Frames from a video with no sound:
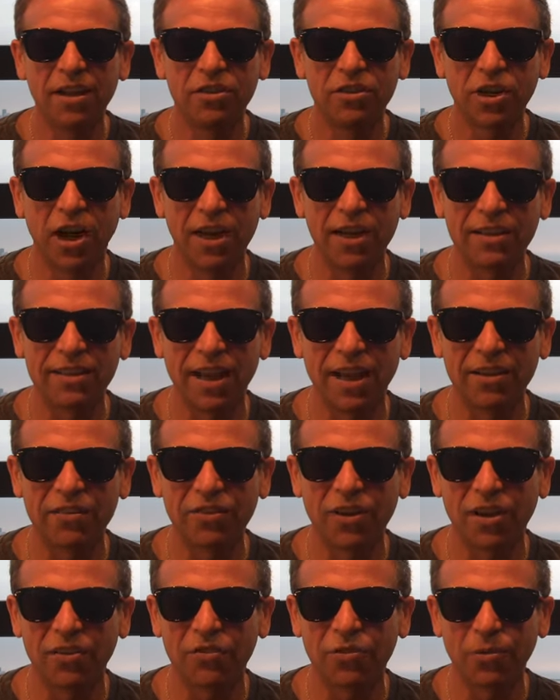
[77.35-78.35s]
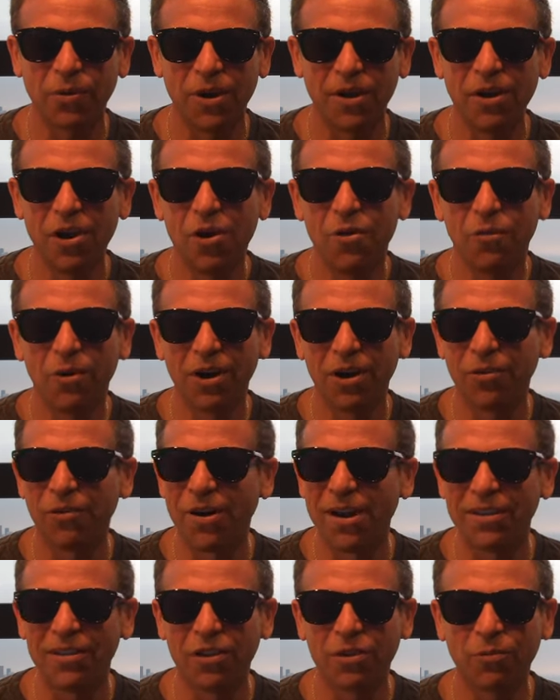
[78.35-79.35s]
Johnny Jenks gets the win. We're going
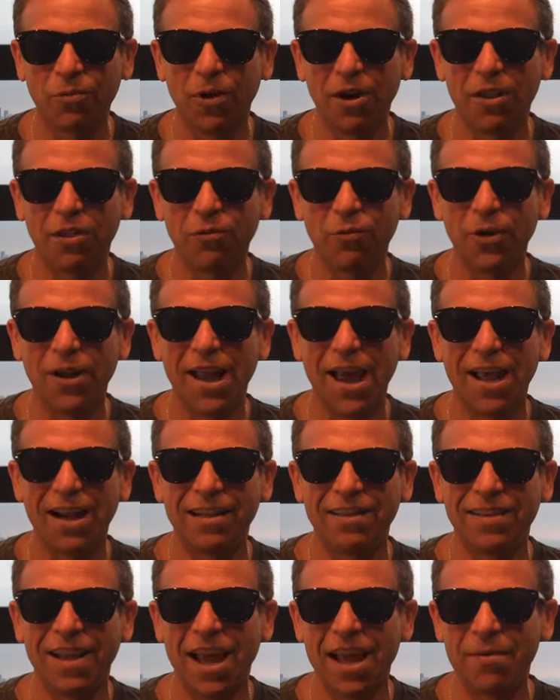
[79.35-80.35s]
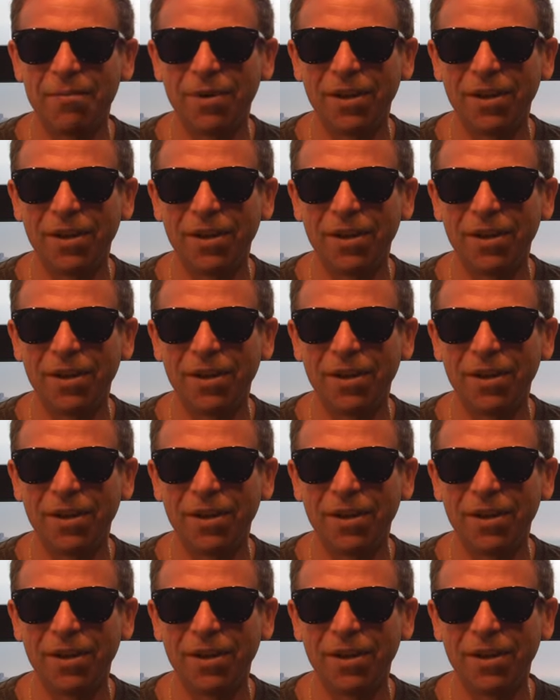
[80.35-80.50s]
to rate this one a 3 out of 10